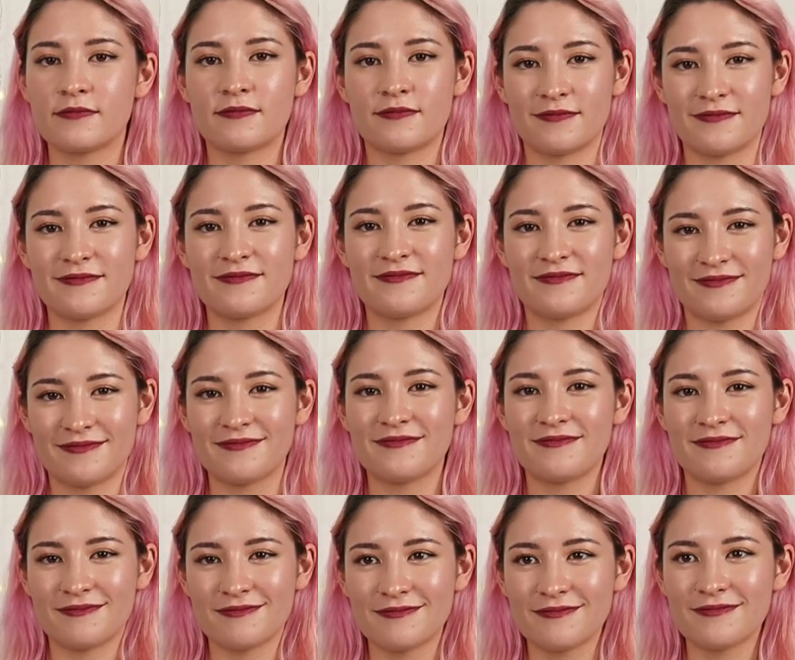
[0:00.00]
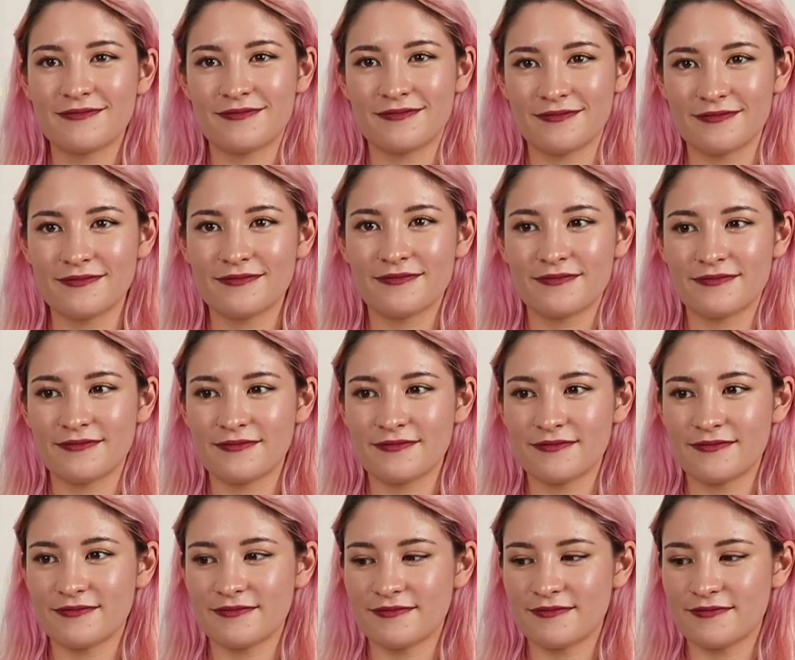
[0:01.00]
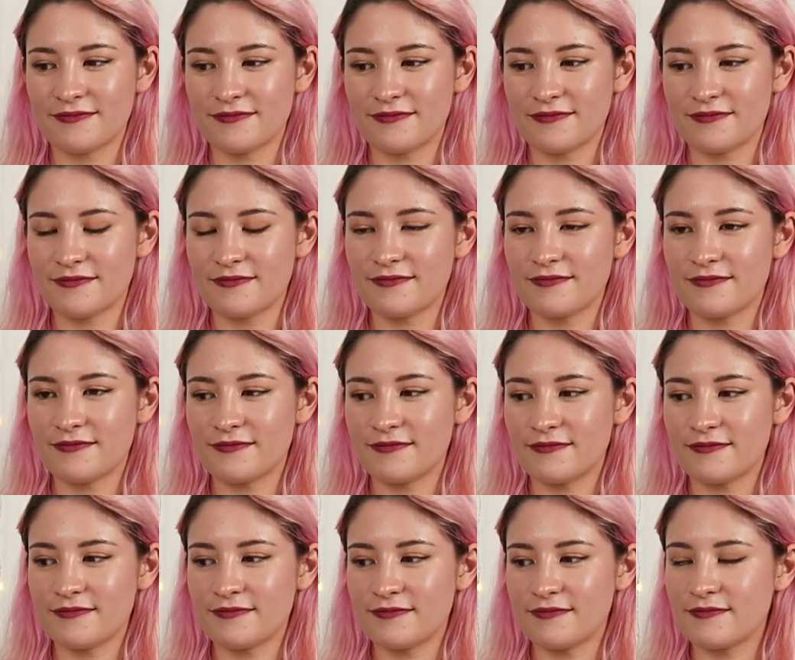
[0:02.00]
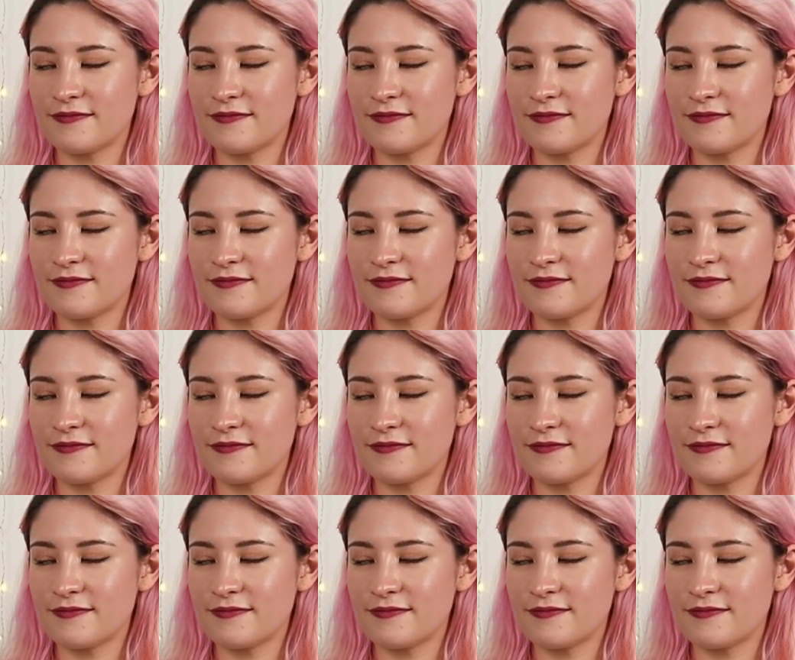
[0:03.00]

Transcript: (not speaking)